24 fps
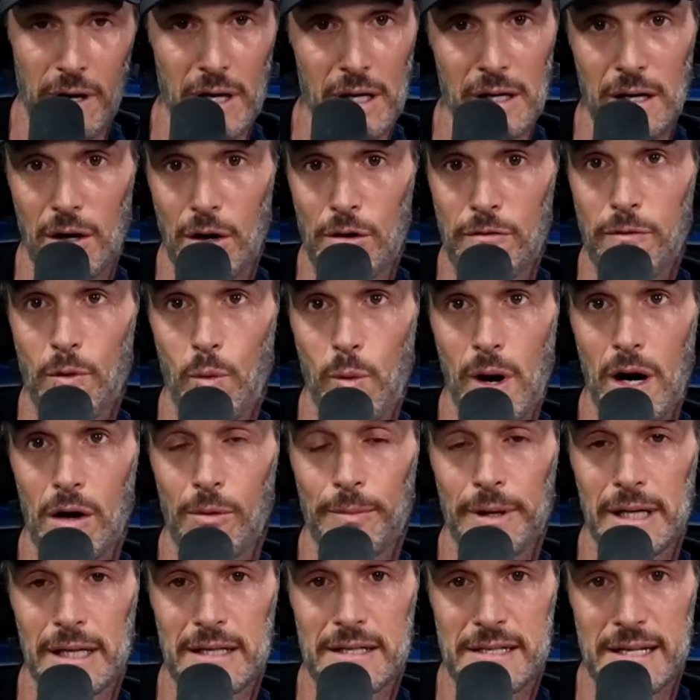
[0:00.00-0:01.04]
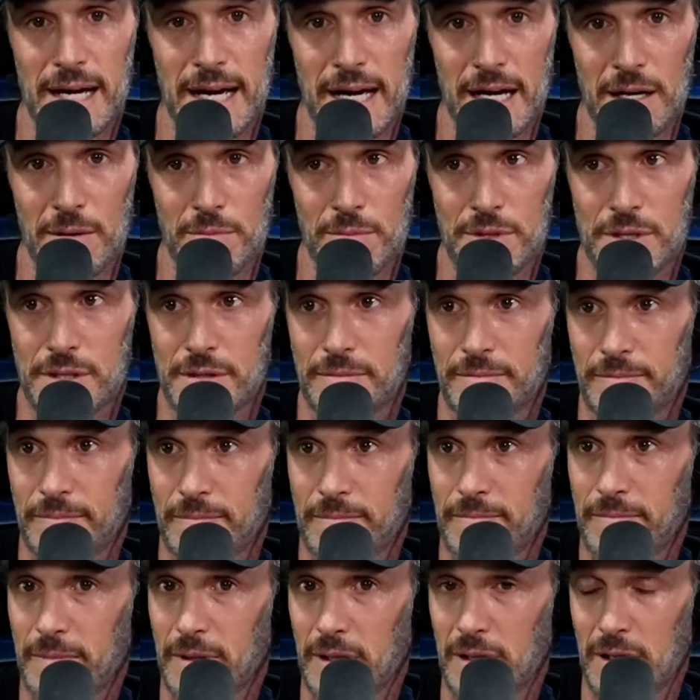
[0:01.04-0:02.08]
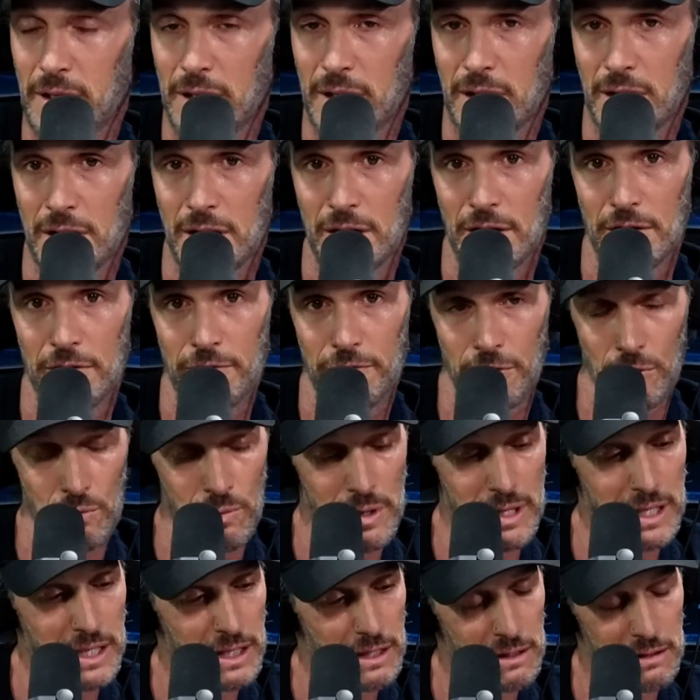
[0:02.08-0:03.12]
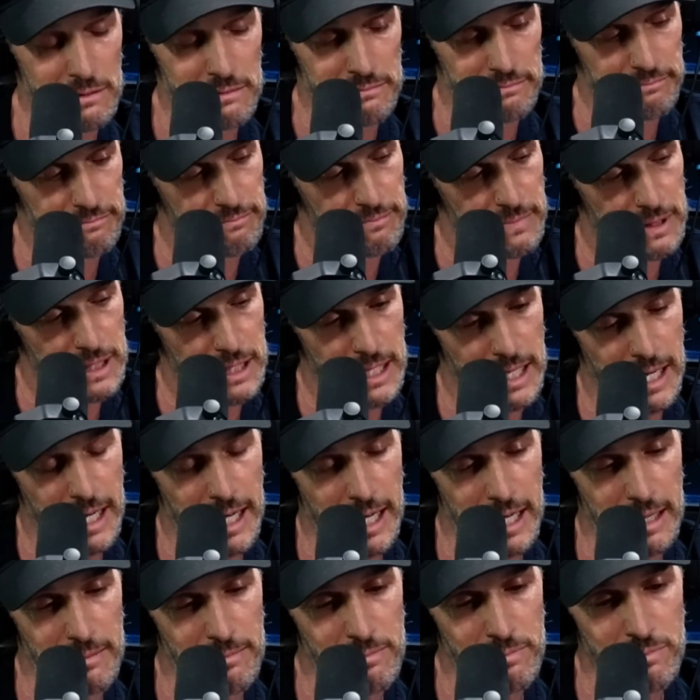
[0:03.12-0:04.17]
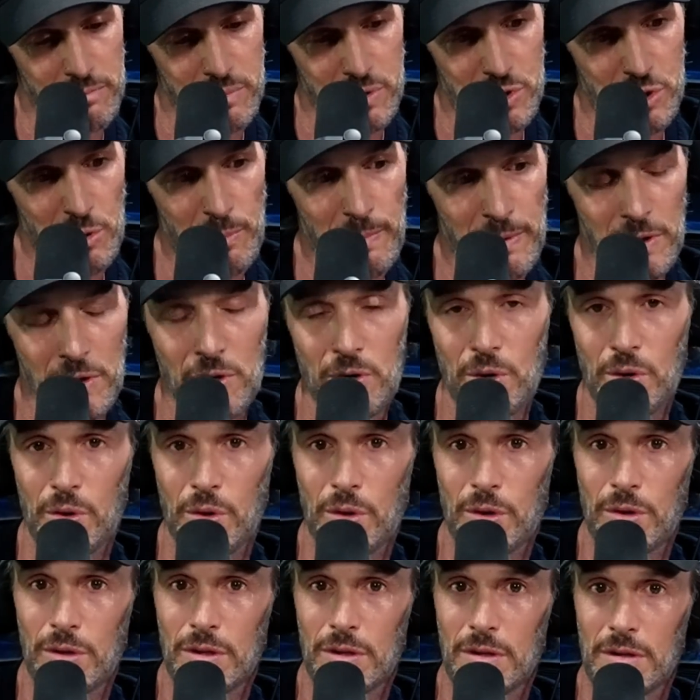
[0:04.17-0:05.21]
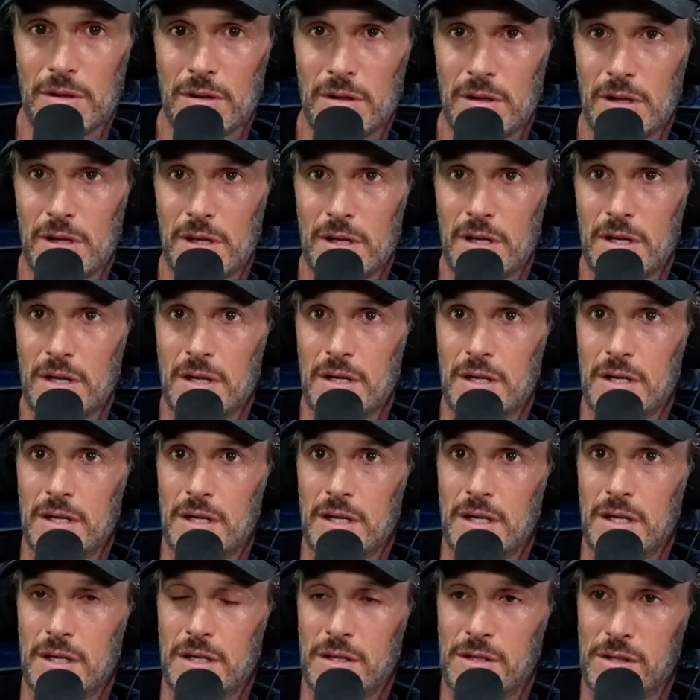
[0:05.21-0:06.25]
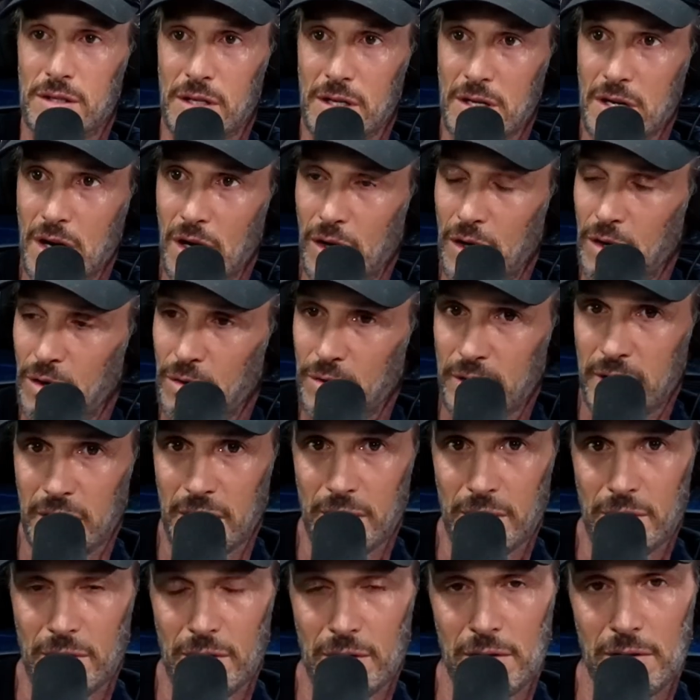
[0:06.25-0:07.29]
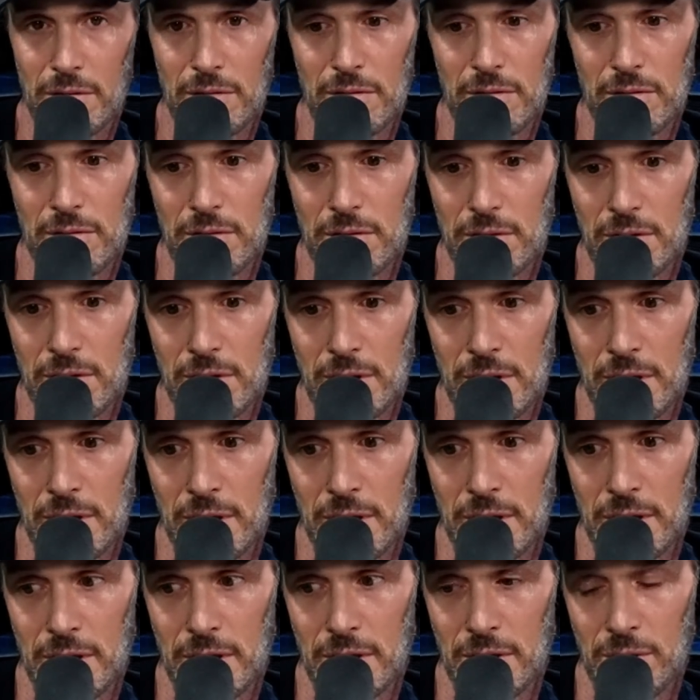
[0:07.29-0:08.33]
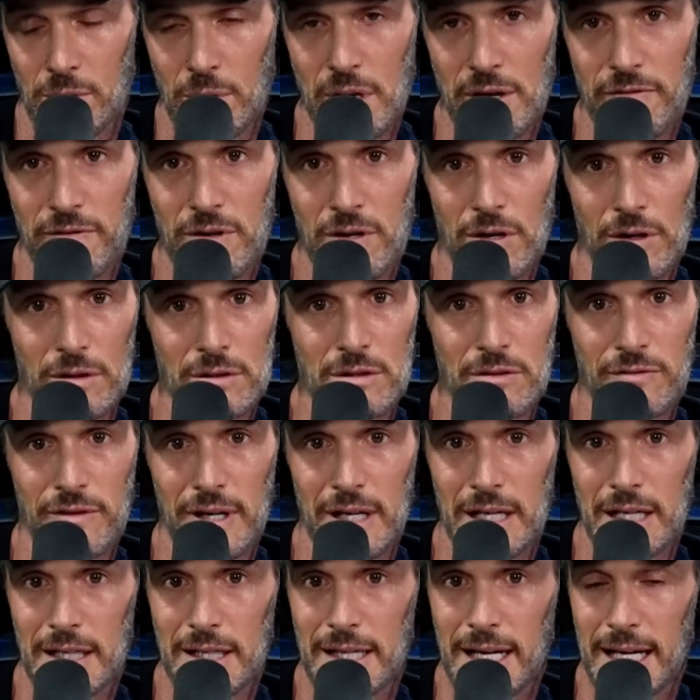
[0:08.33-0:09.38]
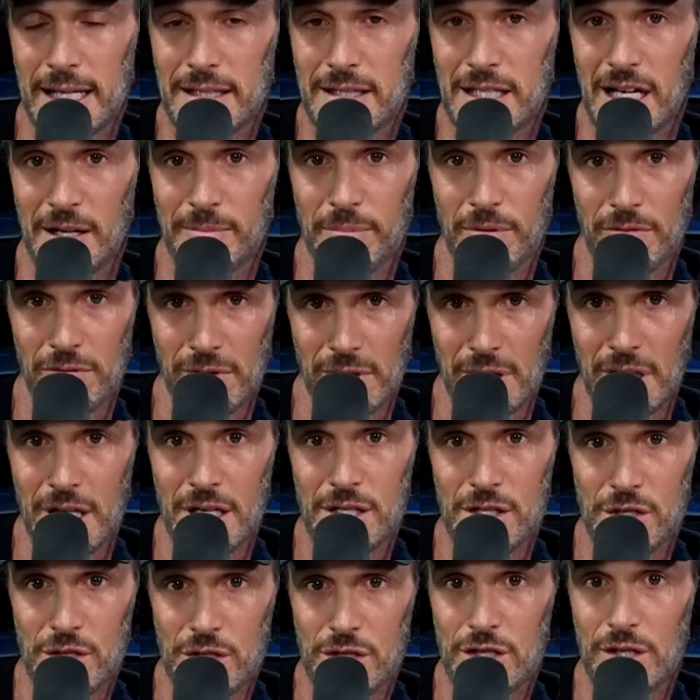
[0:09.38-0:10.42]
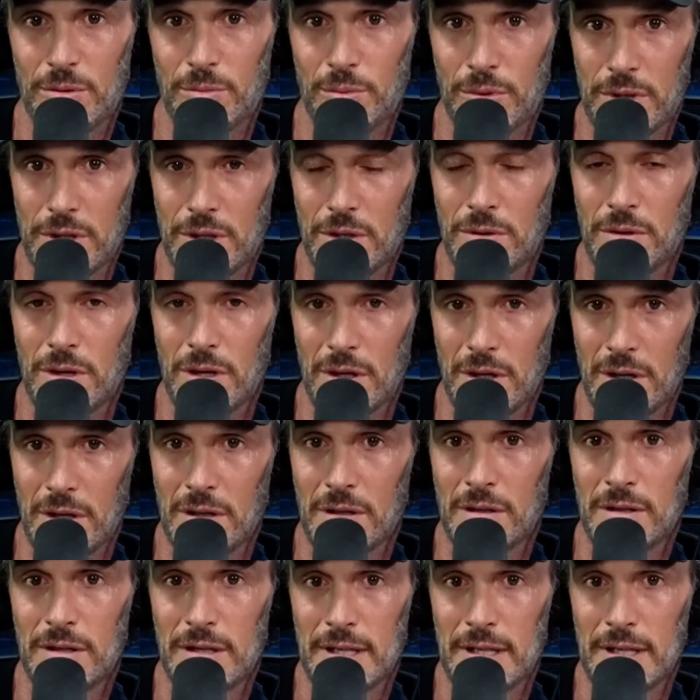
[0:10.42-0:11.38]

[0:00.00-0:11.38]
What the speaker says: Overwhelming at times. For real. Super cool to know that we have cultivated that type of relationship with you all.